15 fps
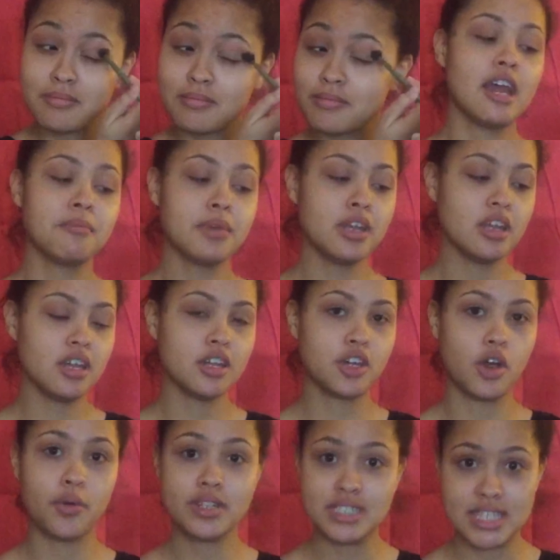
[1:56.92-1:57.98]
Now I'm gonna
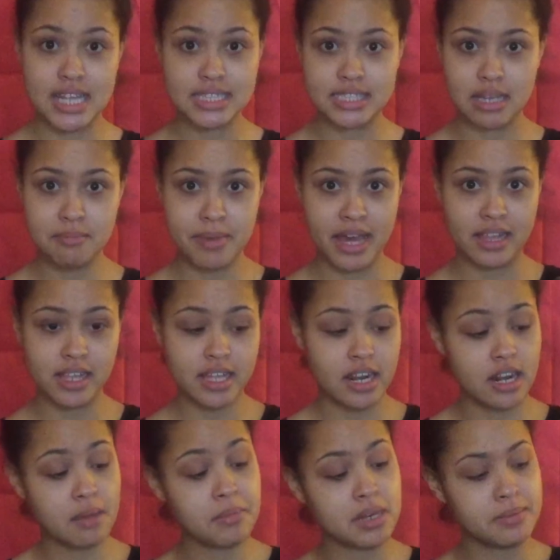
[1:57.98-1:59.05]
go into that same palette
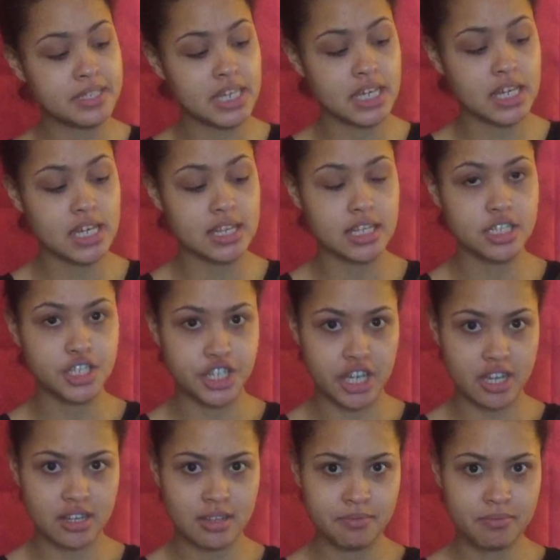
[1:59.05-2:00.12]
and I'm gonna be taking this
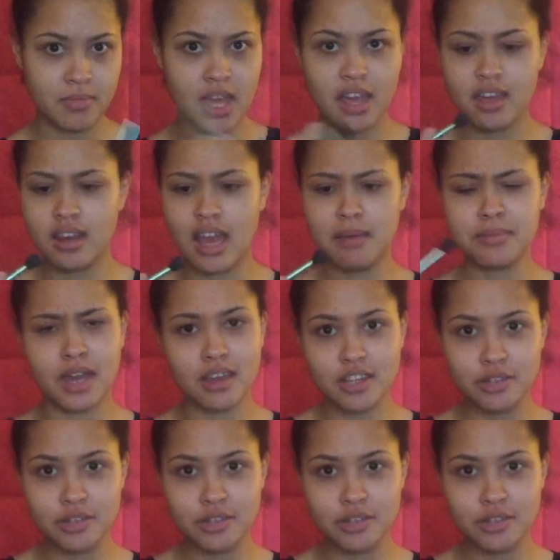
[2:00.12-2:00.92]
shade. And I'm kind